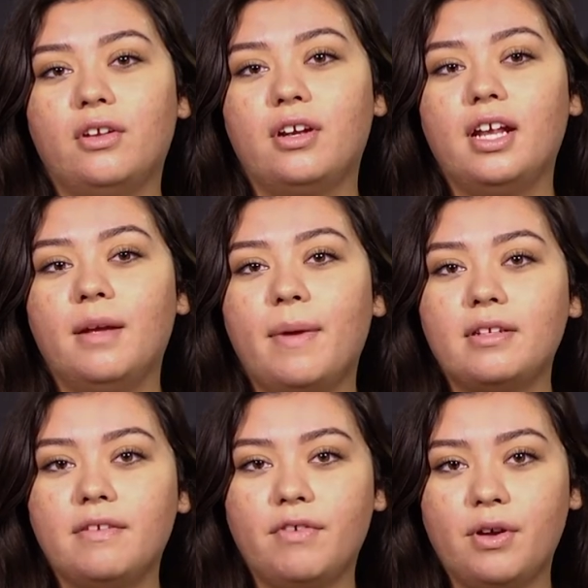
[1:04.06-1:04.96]
learning about
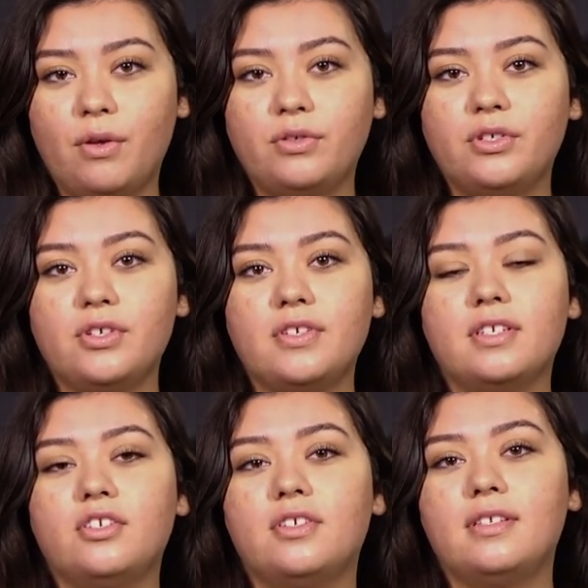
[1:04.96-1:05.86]
different cultures
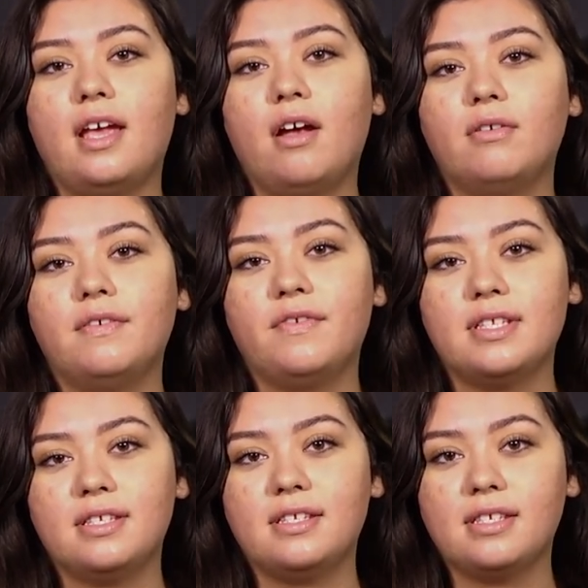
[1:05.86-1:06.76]
and just how
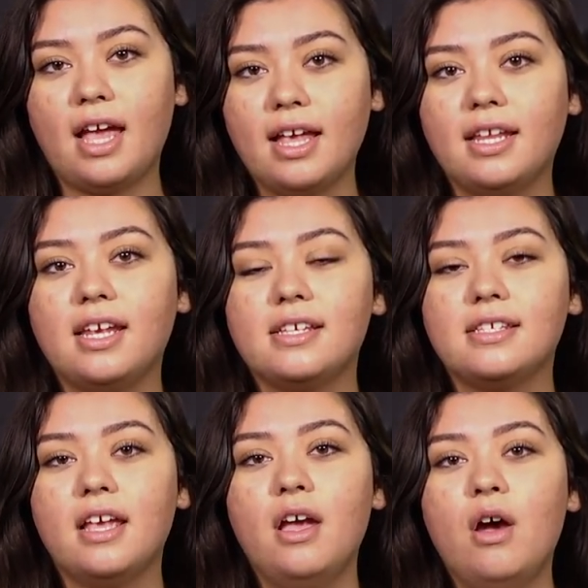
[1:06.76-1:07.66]
different
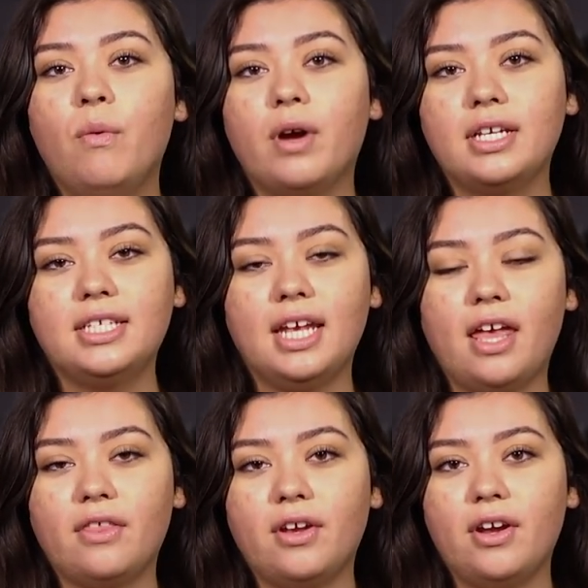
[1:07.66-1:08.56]
societies work
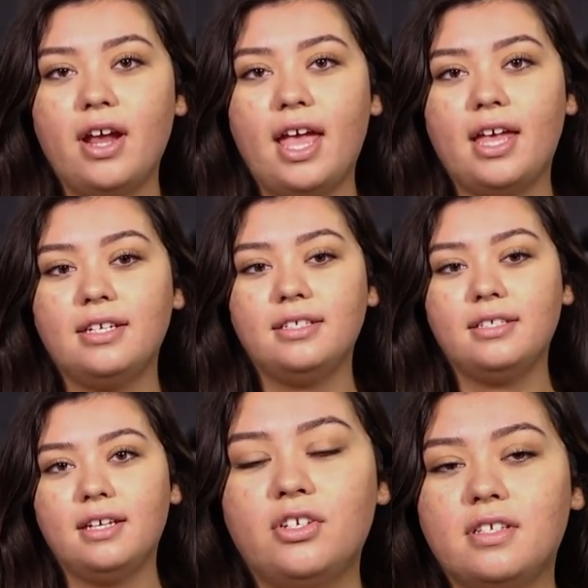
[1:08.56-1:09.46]
together
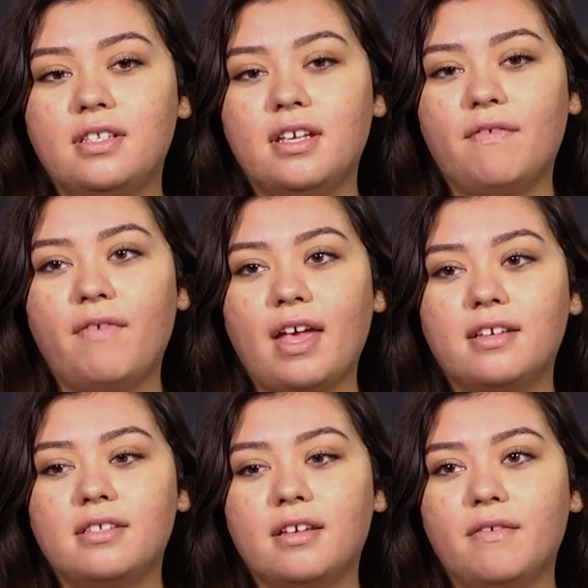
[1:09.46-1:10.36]
and just the
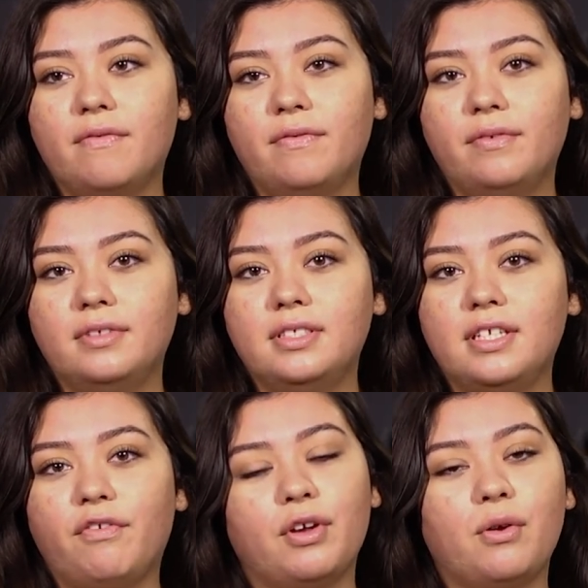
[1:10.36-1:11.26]
effects of
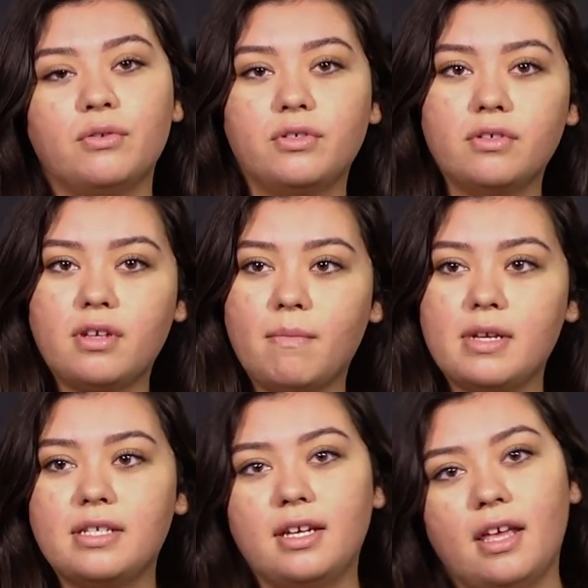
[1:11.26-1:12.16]
different cultures
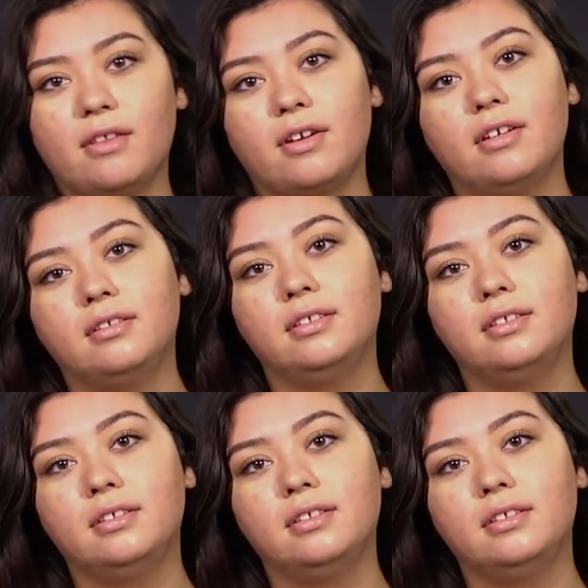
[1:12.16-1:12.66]
coming together.